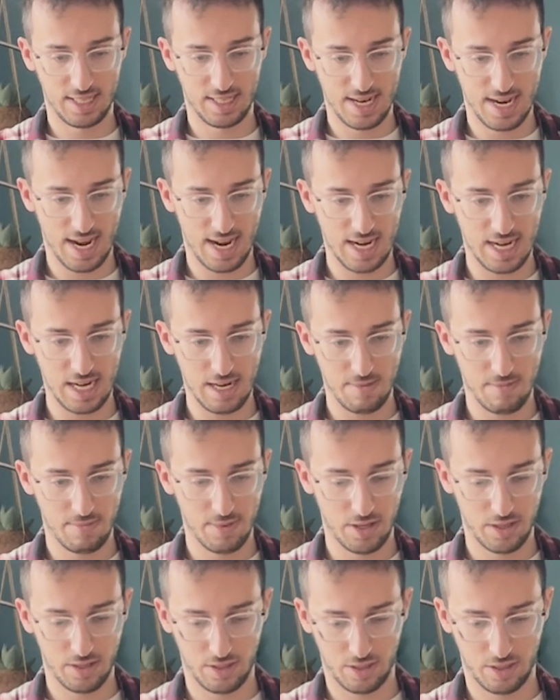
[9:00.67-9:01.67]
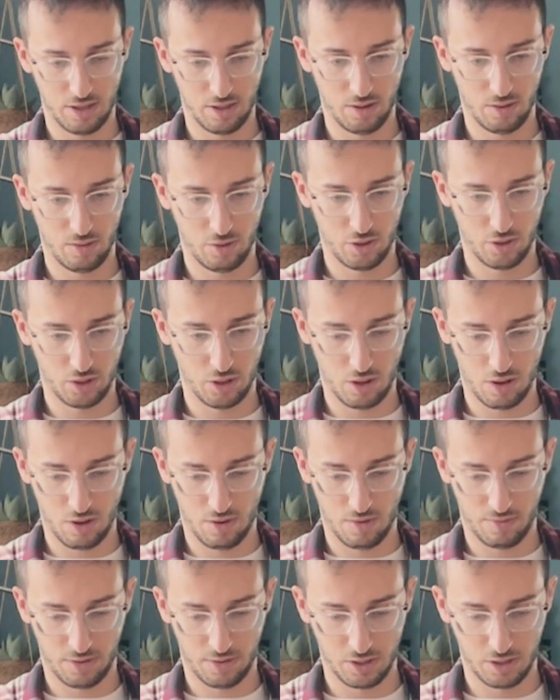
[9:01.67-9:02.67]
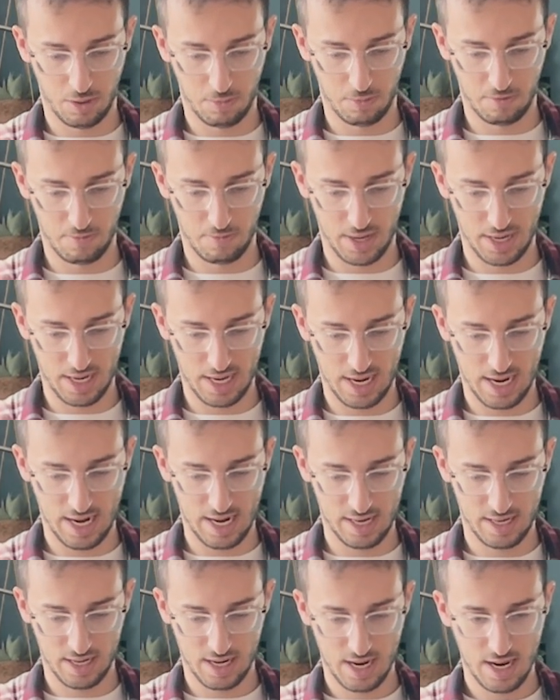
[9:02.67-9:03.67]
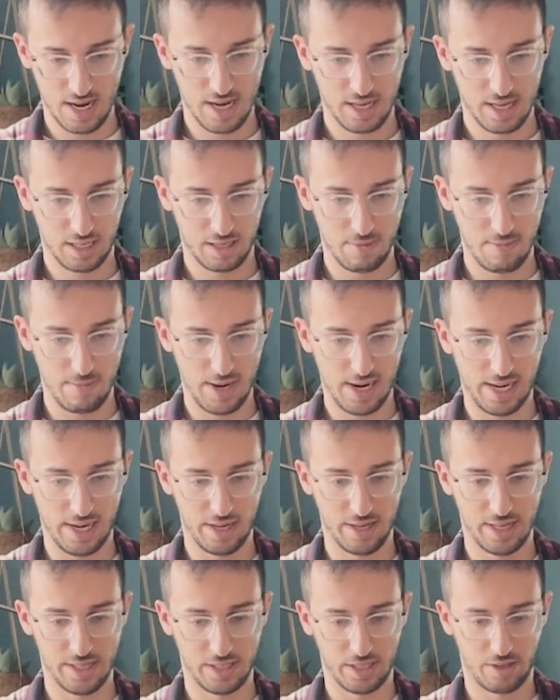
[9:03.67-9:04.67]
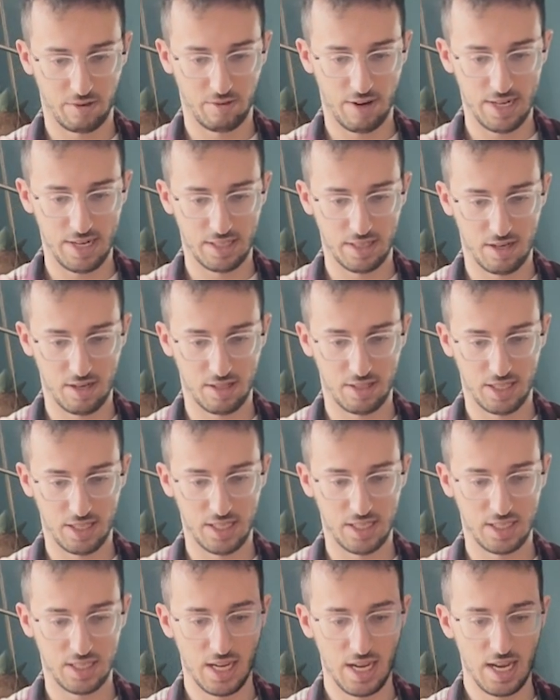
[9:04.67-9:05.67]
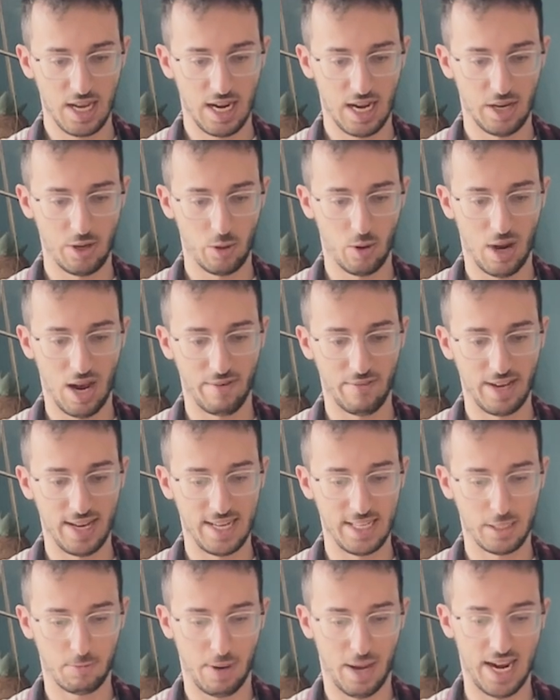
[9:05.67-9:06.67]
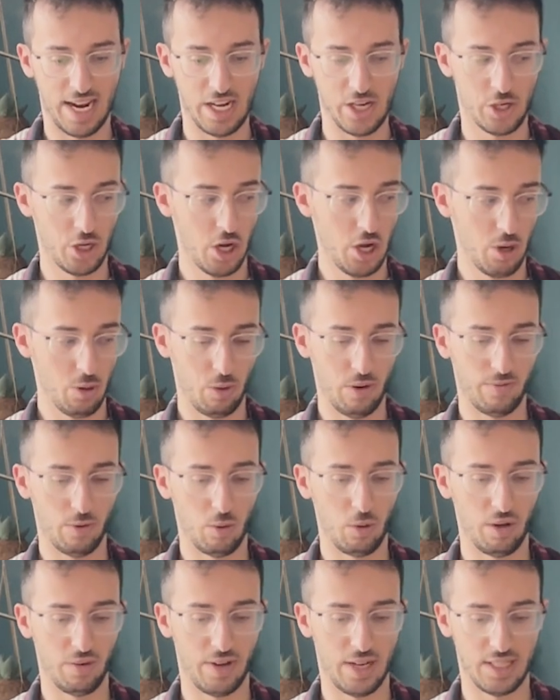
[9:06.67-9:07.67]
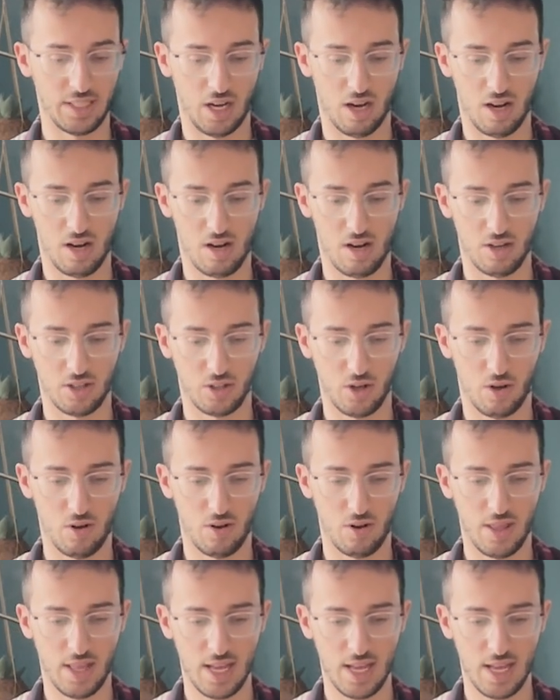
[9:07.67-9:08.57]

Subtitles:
name, so just off the top of my head, Chameleon is a great artist, and you'll have his page with all of his art on